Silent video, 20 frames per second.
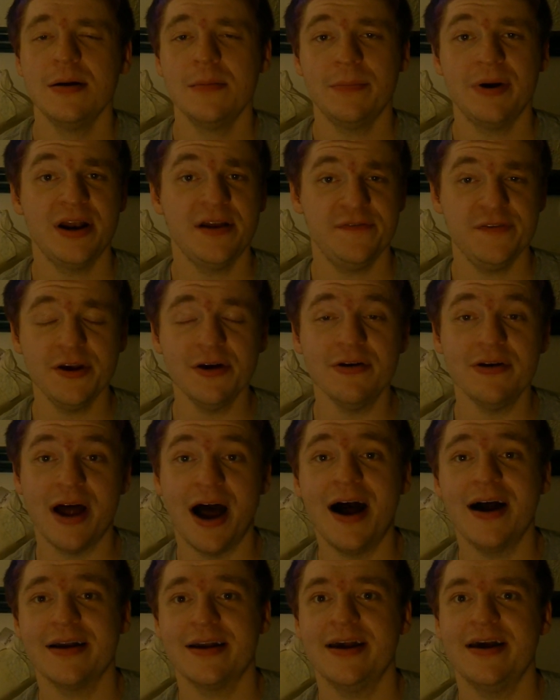but if you're
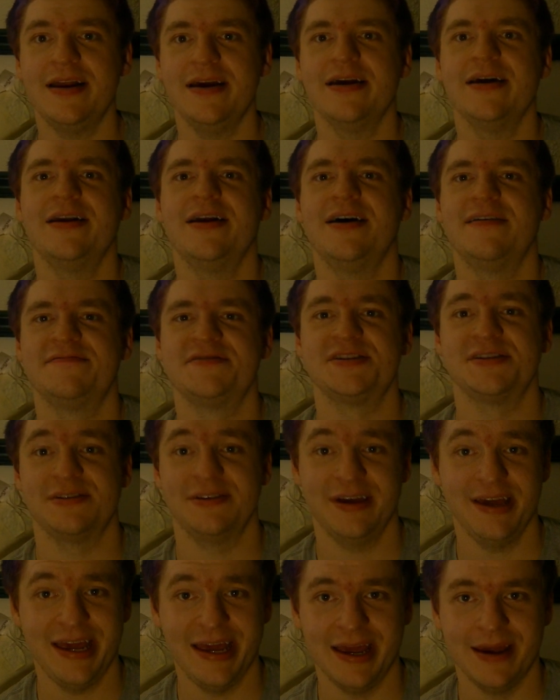not getting enough
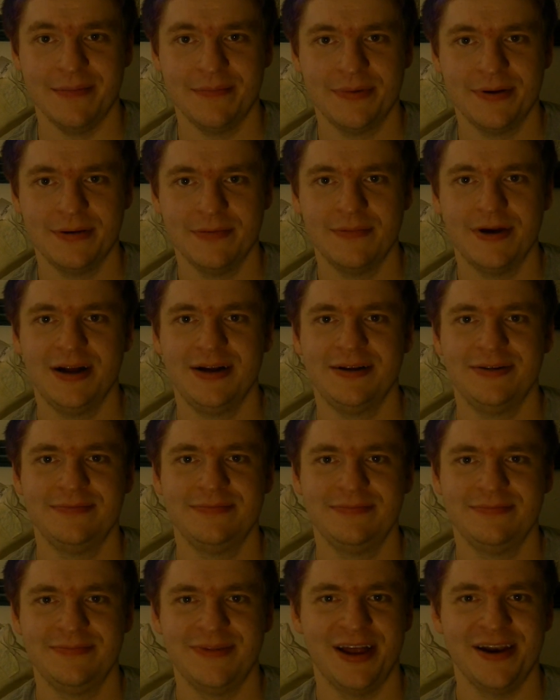sleep, well,
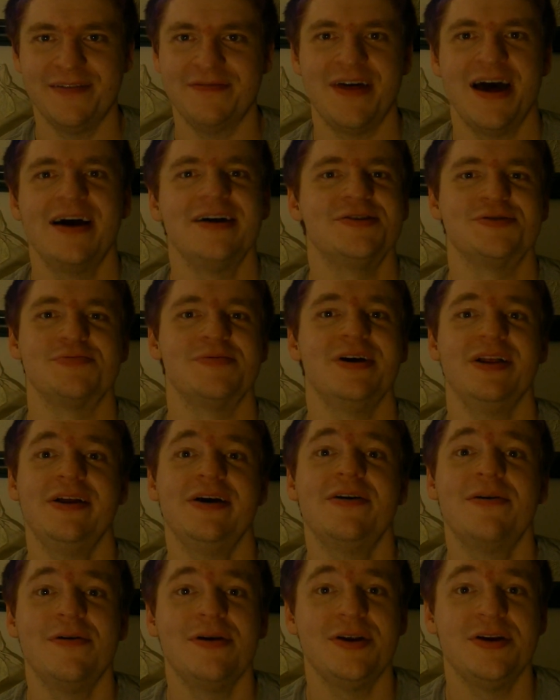none of that's
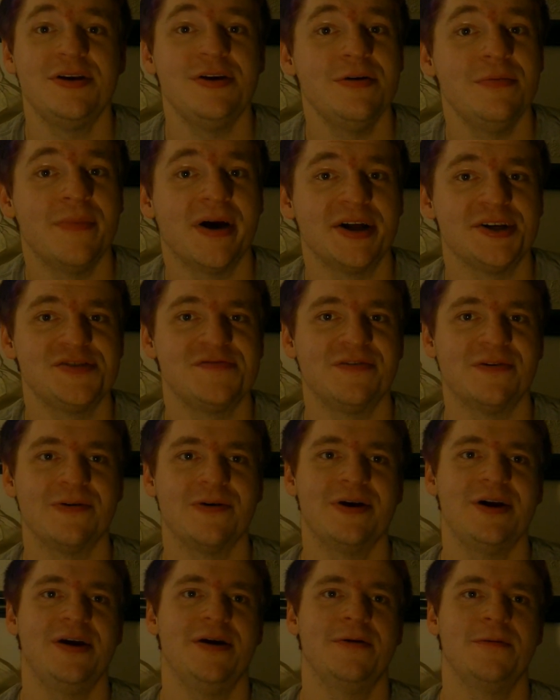really going to do much
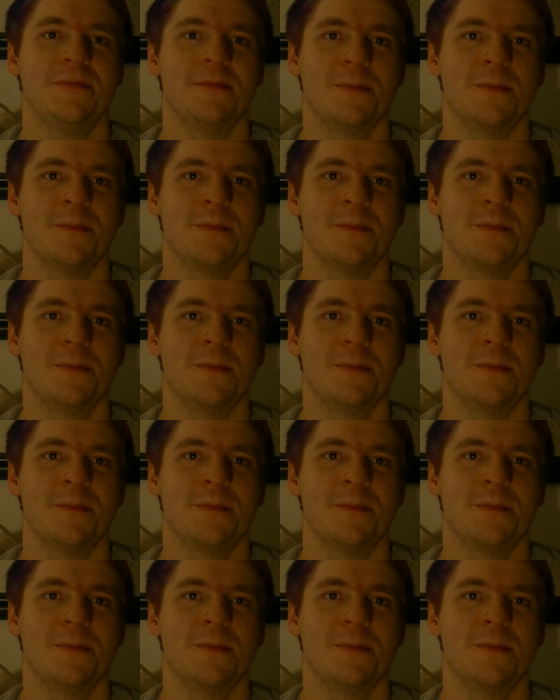for you.